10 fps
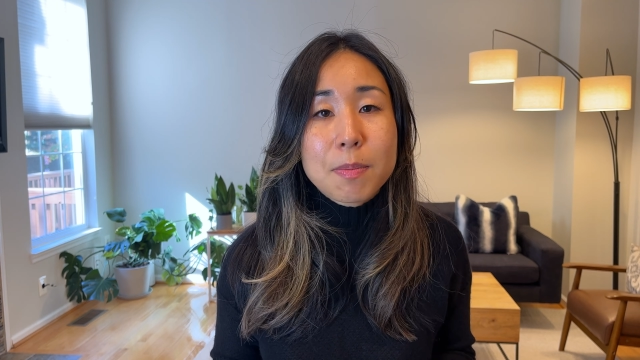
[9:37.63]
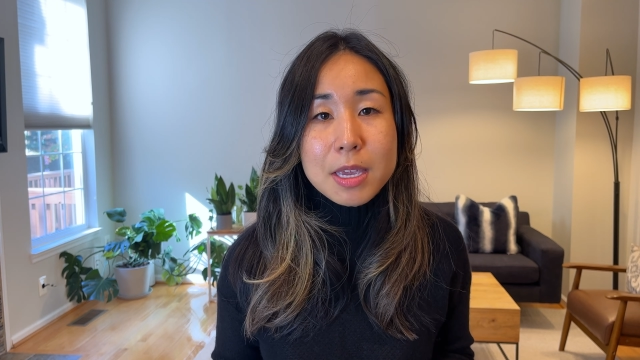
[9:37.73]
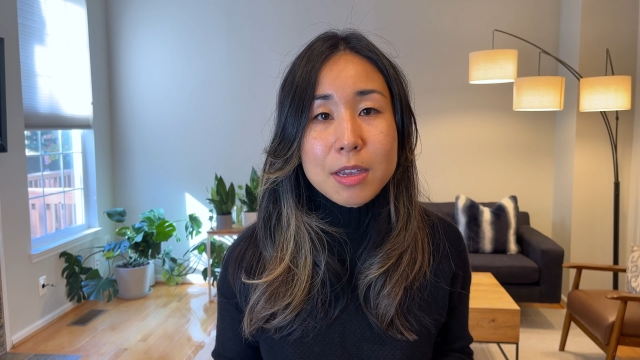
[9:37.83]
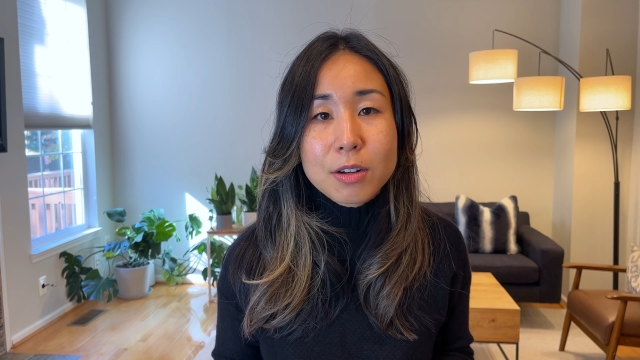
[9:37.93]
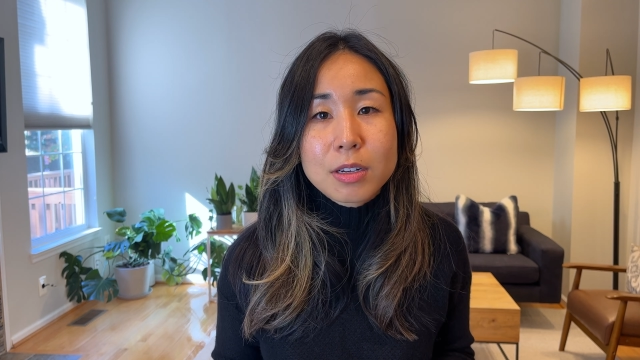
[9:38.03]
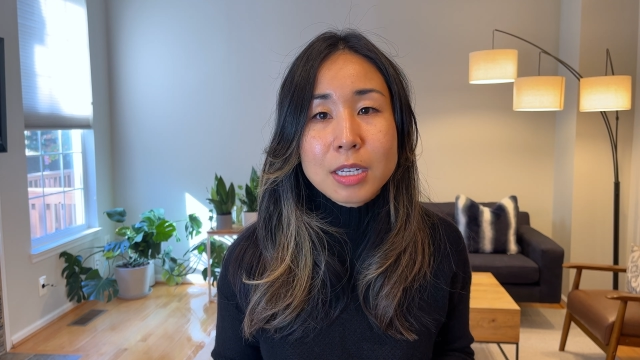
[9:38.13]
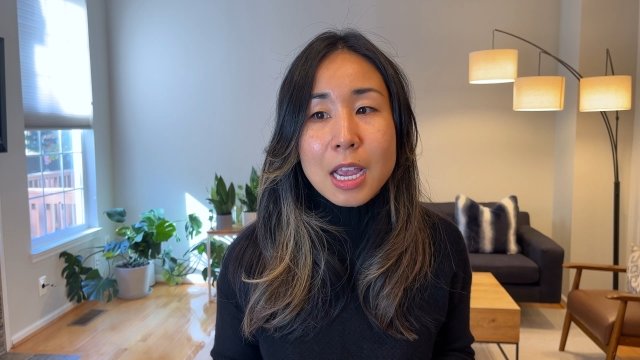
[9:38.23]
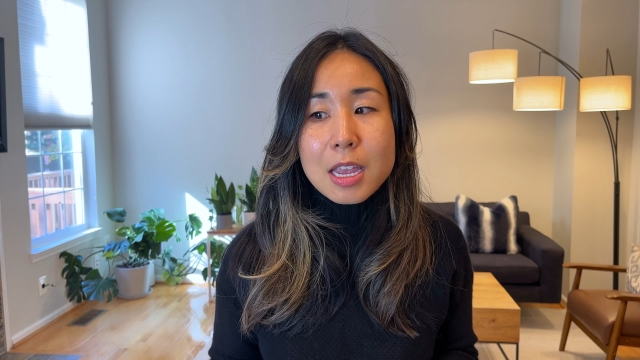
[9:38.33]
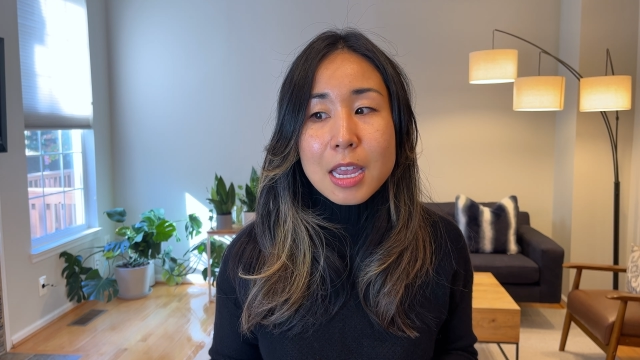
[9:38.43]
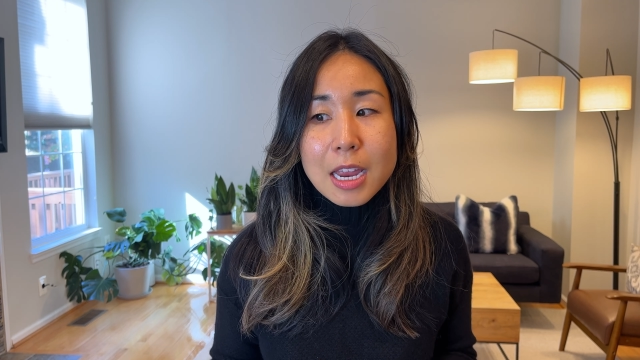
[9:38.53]
peers
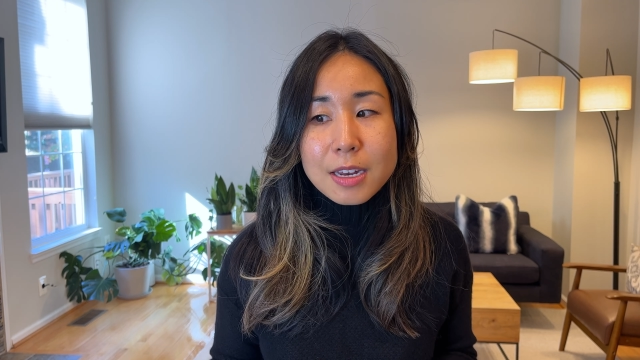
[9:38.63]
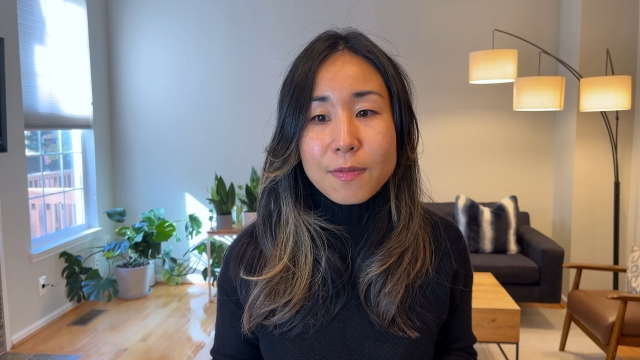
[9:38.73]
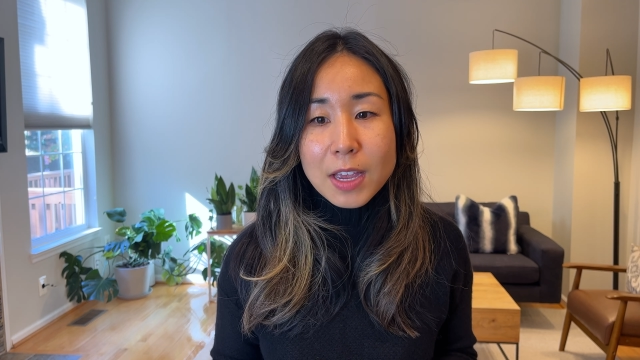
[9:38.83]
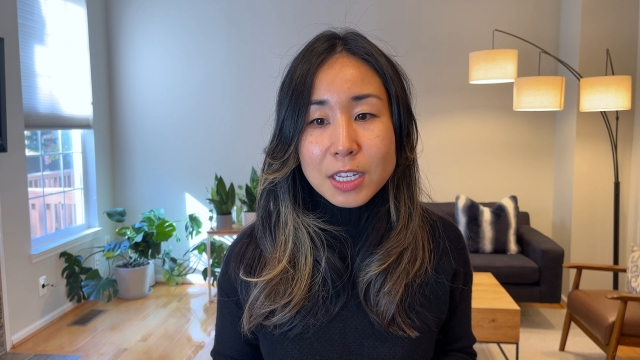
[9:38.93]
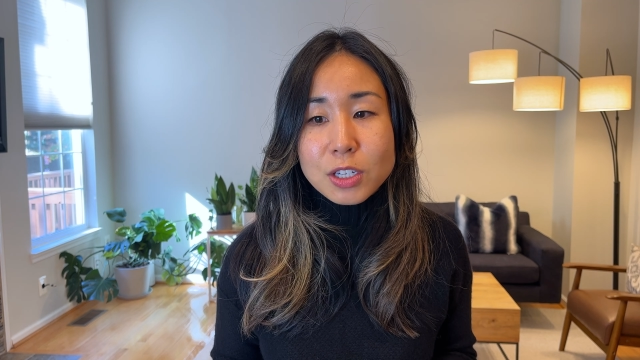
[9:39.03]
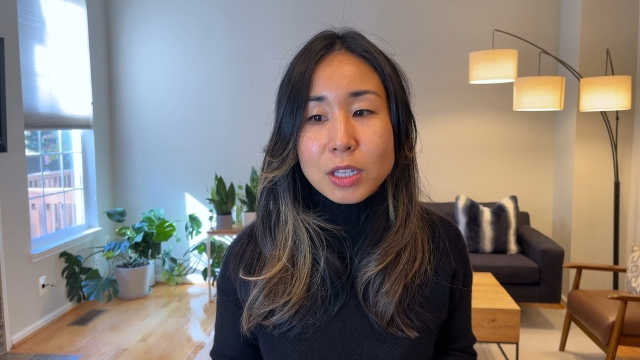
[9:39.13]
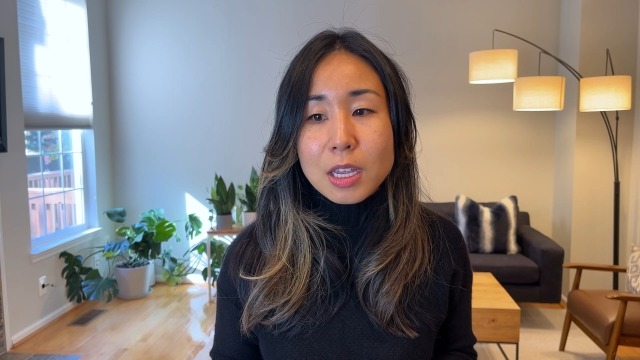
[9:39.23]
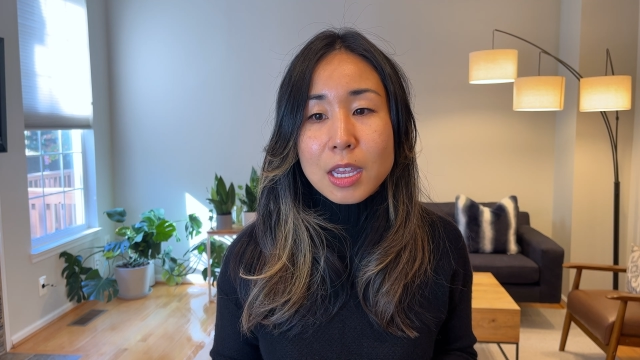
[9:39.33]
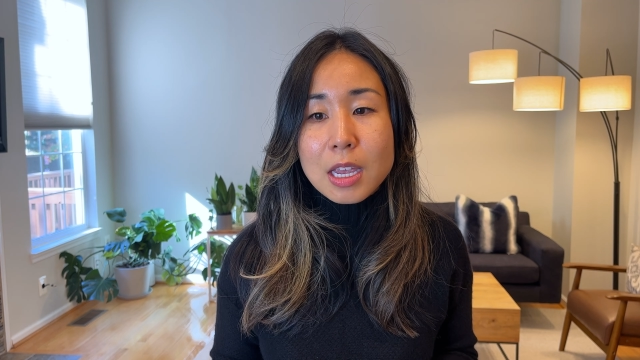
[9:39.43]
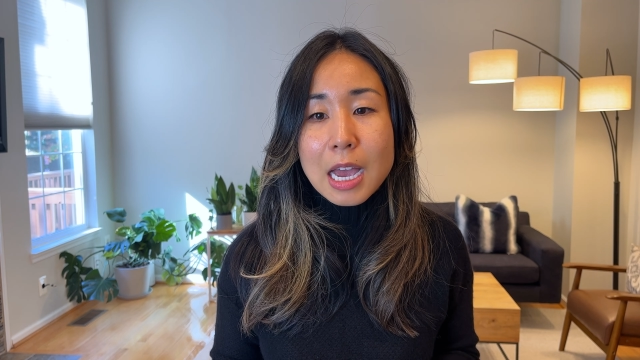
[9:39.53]
and
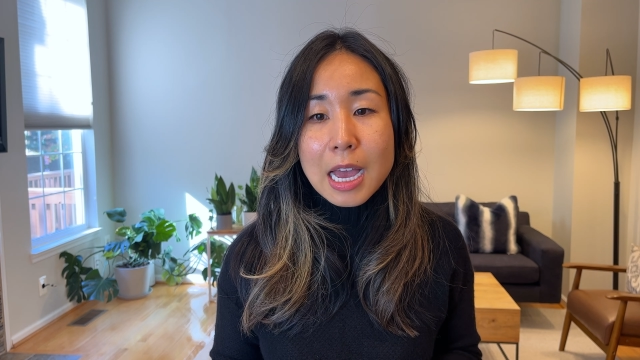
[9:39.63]
eventually,